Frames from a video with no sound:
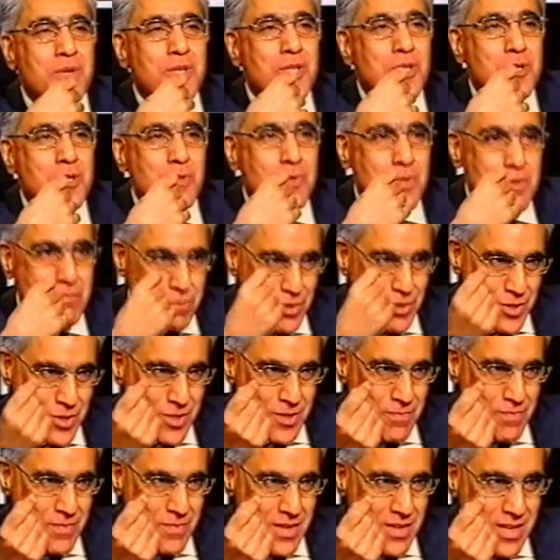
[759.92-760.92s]
when you were
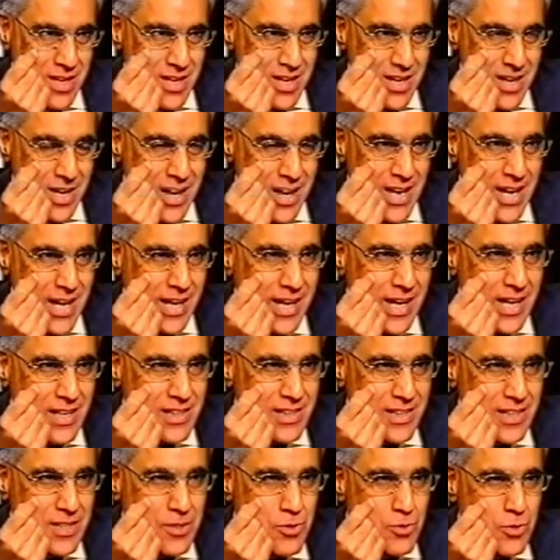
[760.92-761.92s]
born, and I
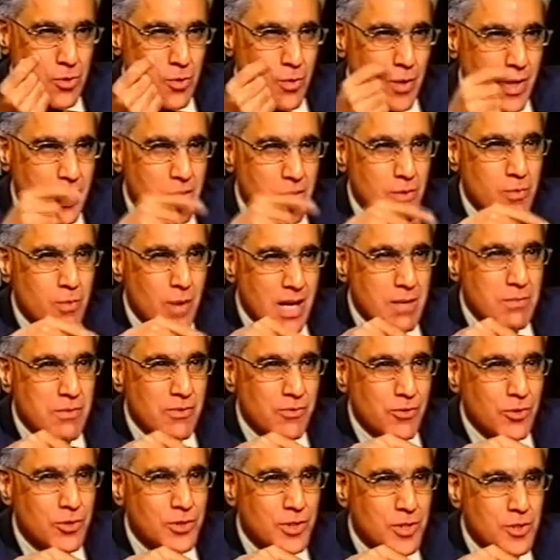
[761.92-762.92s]
gather it took quite a while
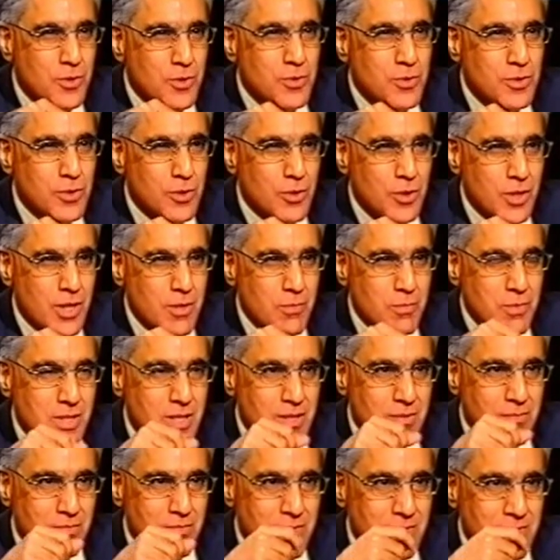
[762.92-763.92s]
before the news caught up with him.